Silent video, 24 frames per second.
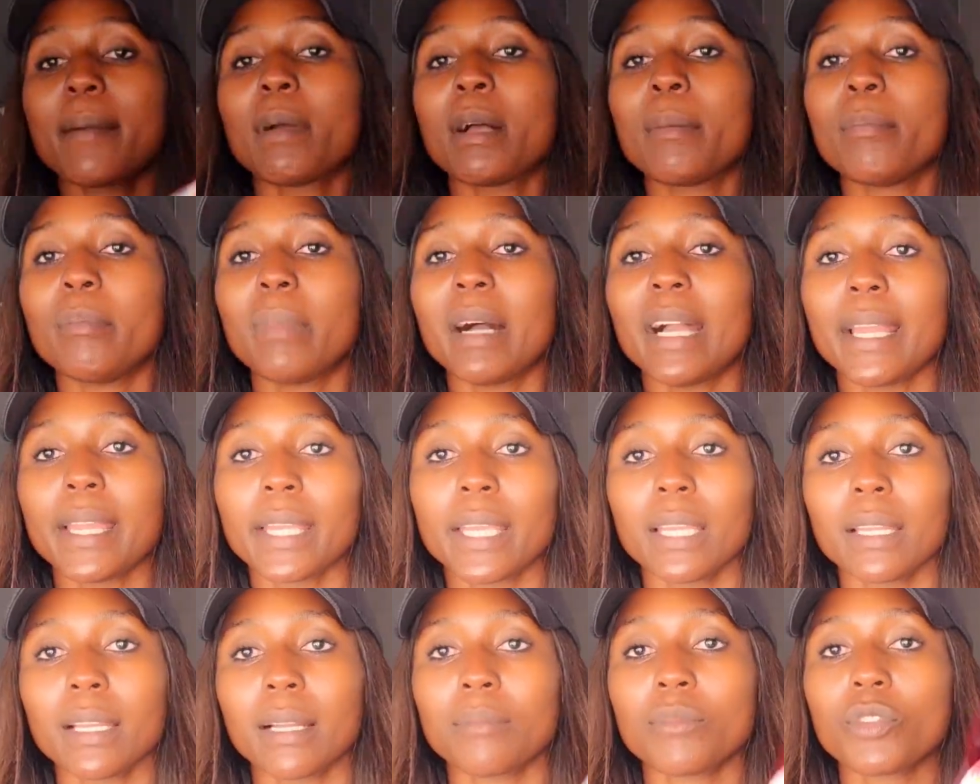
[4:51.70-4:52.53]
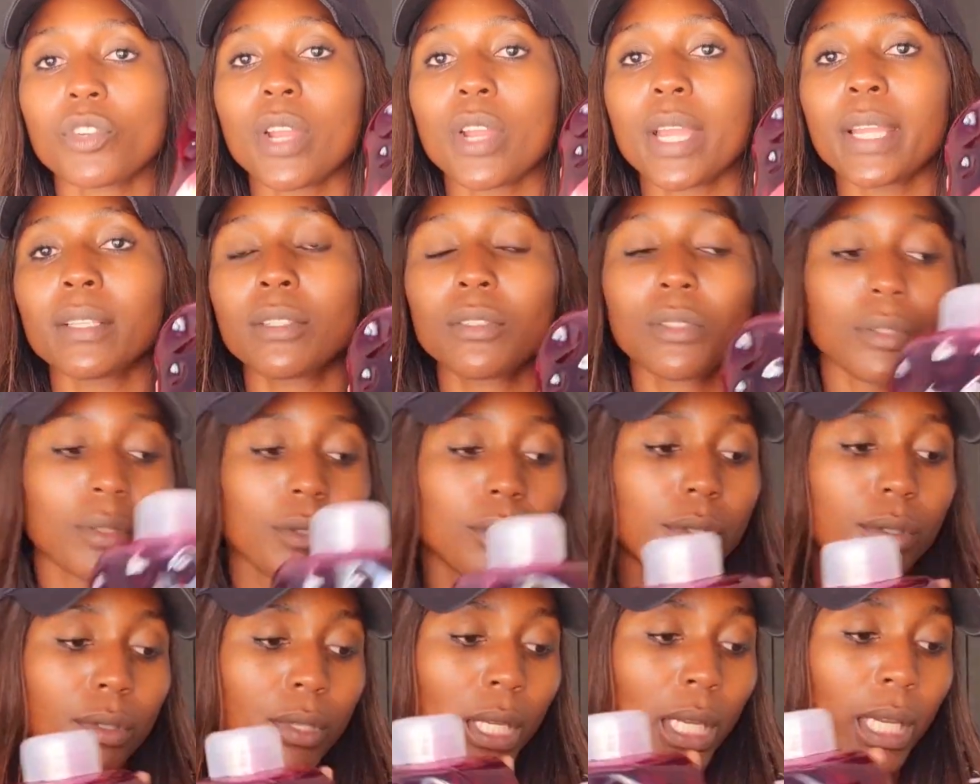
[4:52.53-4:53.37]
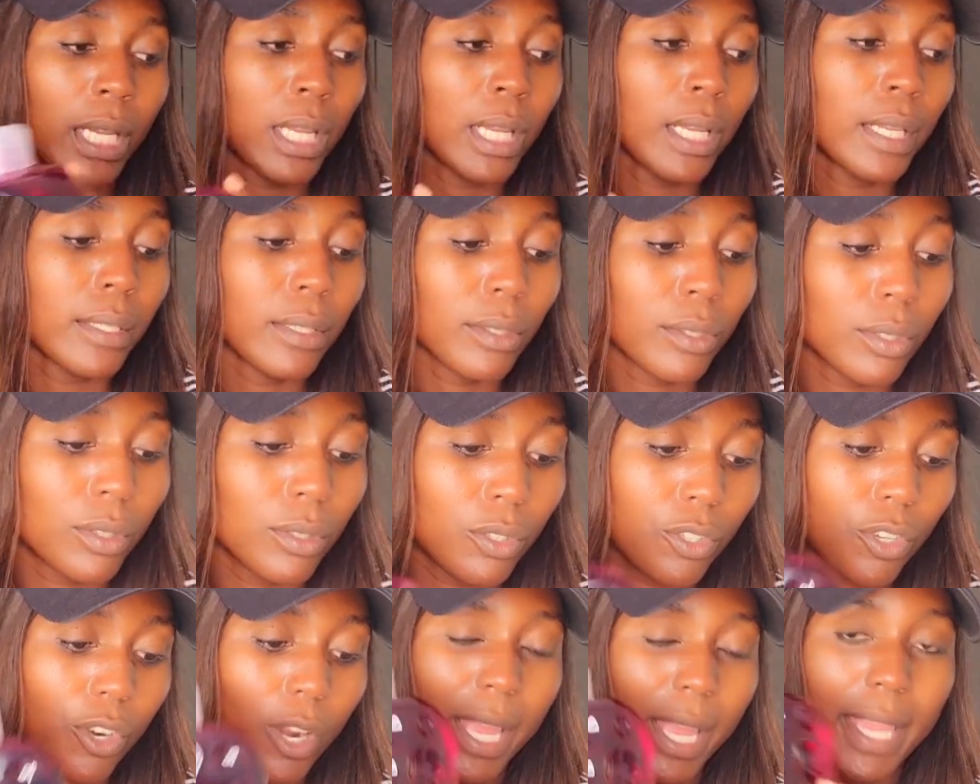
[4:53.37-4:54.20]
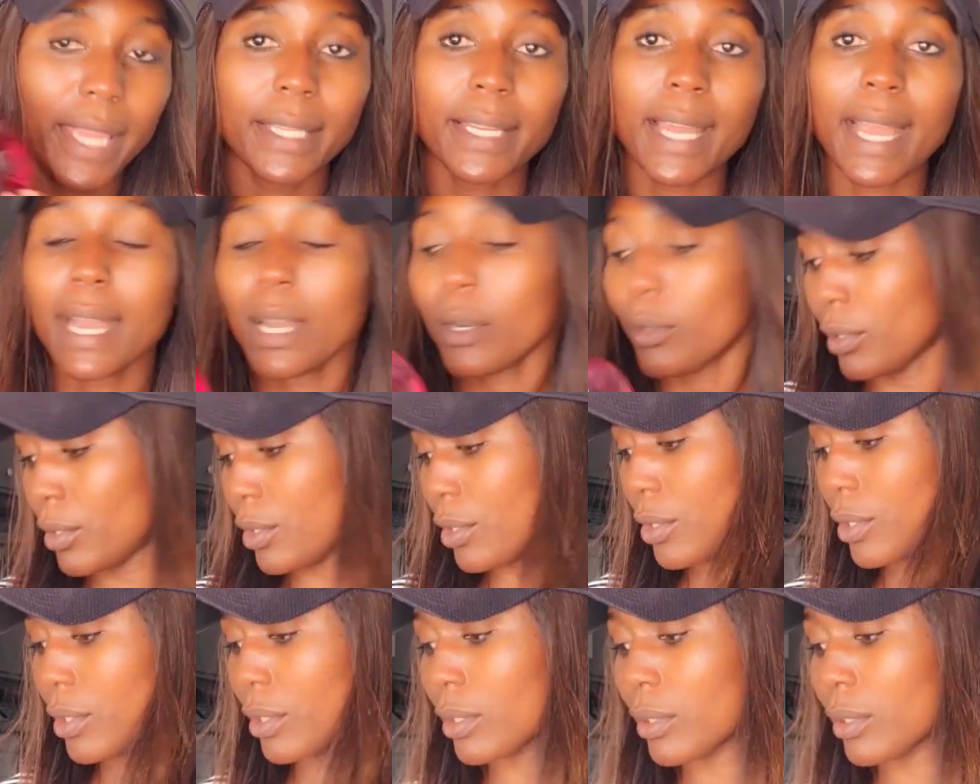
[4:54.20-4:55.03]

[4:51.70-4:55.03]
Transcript: time I'm buying it. I'm trying to try it out.